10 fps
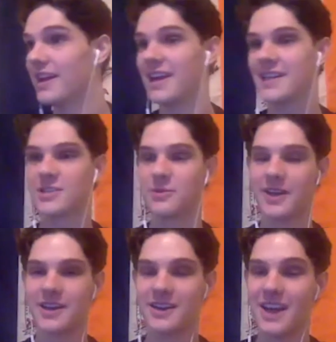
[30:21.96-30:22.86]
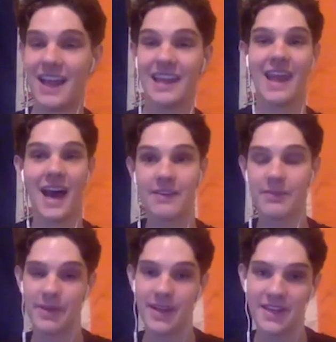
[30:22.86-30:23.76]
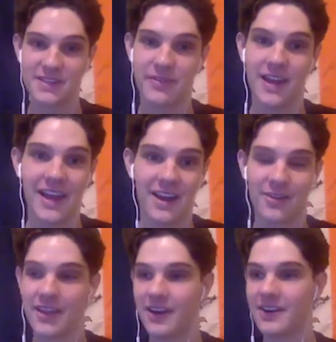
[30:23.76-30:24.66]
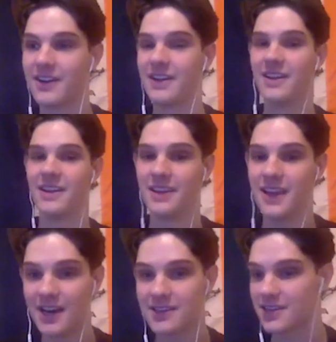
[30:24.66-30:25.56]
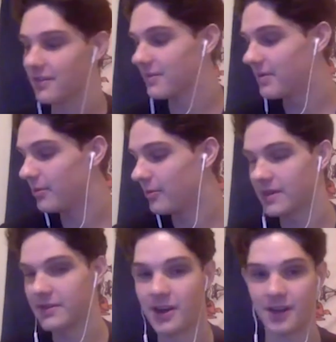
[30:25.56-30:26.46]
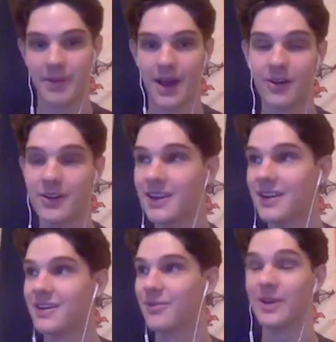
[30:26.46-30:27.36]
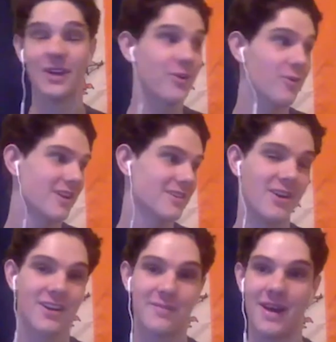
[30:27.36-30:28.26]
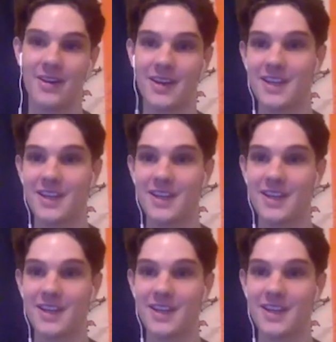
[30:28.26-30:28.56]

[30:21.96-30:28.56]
Nets Twitter. A lot of opinions flying out there. A lot of stuff that people want to talk about. We know you want to talk about it.